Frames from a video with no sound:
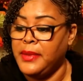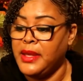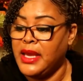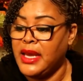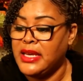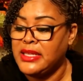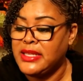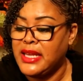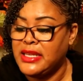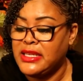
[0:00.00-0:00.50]

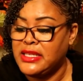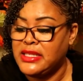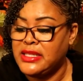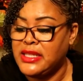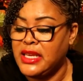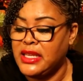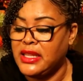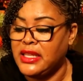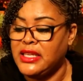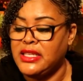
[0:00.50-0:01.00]
because I just
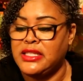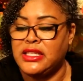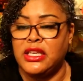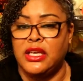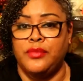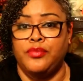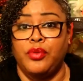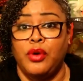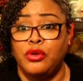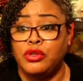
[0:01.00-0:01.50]
think that it's
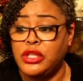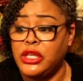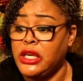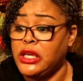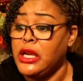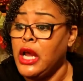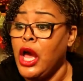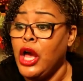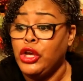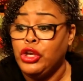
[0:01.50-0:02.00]
good
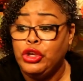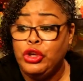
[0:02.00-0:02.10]
protein